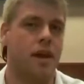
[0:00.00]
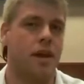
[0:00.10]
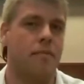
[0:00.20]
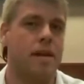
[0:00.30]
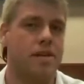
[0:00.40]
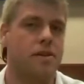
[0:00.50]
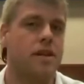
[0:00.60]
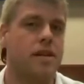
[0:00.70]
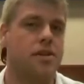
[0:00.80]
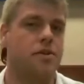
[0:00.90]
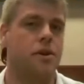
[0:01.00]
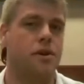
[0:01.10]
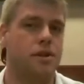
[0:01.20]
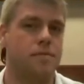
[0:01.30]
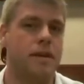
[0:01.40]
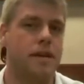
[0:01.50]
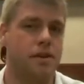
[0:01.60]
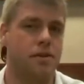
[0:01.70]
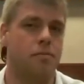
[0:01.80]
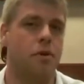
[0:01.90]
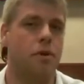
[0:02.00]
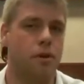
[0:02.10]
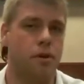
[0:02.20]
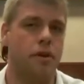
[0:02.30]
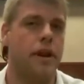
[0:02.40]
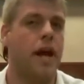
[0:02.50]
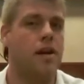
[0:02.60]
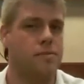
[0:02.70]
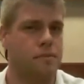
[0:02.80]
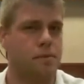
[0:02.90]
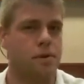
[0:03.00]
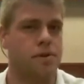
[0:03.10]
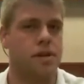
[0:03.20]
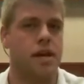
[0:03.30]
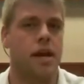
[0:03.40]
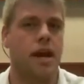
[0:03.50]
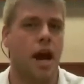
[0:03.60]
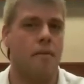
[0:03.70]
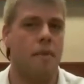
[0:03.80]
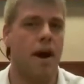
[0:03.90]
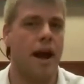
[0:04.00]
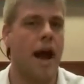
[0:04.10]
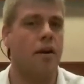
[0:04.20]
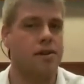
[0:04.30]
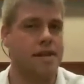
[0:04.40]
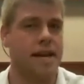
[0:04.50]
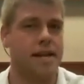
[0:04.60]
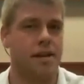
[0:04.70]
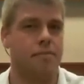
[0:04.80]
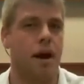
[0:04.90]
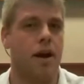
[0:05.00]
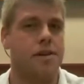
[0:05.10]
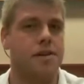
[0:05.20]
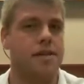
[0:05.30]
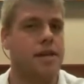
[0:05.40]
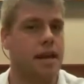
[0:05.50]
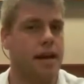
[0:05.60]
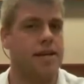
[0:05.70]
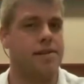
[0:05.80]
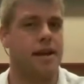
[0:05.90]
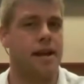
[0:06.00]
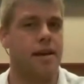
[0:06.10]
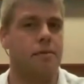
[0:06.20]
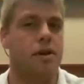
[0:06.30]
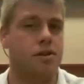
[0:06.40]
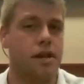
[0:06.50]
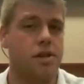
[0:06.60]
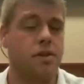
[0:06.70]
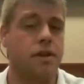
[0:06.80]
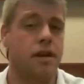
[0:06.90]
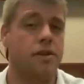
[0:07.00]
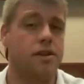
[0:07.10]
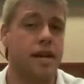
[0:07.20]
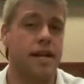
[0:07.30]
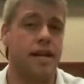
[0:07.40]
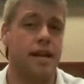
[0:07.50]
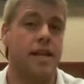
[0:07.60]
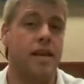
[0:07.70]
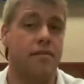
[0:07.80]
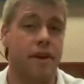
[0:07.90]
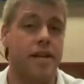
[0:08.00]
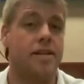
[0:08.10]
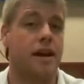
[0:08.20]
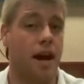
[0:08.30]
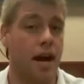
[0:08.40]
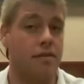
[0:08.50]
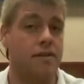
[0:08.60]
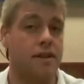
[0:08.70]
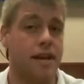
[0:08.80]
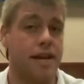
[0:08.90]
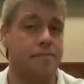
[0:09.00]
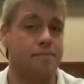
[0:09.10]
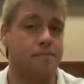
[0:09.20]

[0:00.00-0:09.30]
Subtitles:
Make sure that you are speaking to a broker or a knowledgeable person about how exactly your policy is set up so that you can understand it in the event of a claim.